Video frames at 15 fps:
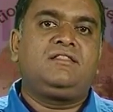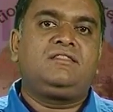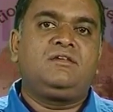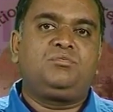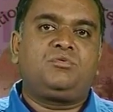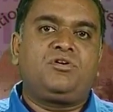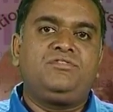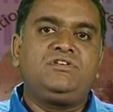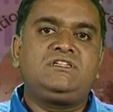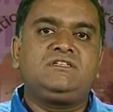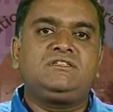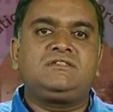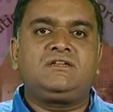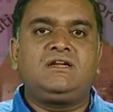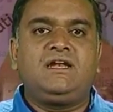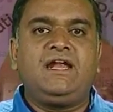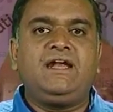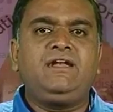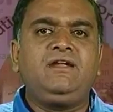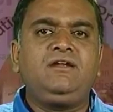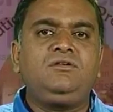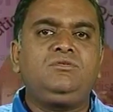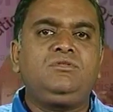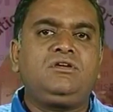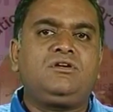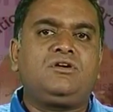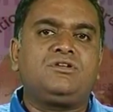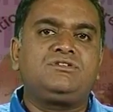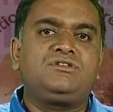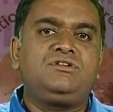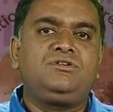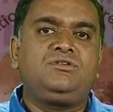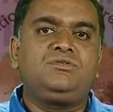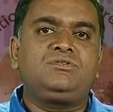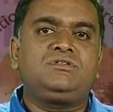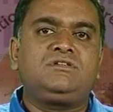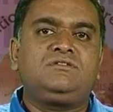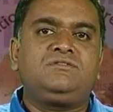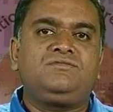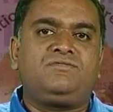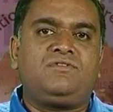The provisions relating to the constitution,